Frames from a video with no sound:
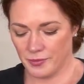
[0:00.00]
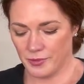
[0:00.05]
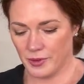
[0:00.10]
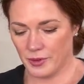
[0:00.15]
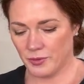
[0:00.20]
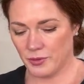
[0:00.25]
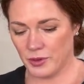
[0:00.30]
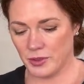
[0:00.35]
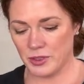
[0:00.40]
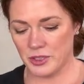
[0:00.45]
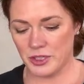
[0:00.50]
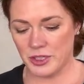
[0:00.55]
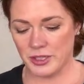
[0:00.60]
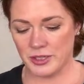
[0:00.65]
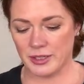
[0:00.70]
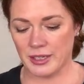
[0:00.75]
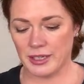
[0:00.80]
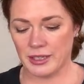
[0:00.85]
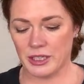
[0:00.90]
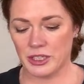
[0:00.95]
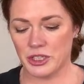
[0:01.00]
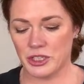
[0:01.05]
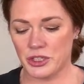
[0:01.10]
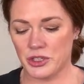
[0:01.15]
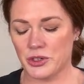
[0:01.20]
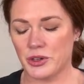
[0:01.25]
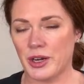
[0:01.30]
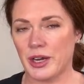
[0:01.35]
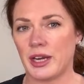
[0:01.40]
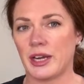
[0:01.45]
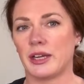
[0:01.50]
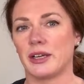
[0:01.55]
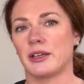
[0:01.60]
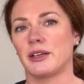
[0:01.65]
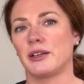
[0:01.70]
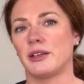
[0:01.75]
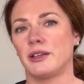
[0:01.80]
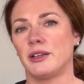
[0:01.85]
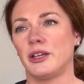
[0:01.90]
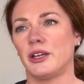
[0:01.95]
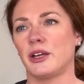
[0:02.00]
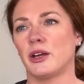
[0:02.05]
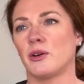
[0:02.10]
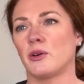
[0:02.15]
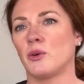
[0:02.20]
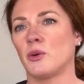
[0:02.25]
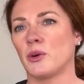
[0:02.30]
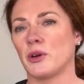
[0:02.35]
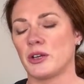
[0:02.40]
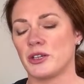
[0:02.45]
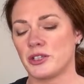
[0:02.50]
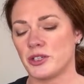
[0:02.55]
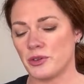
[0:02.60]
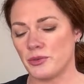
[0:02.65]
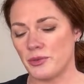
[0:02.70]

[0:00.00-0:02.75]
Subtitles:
versus just like the straight, you know, orange and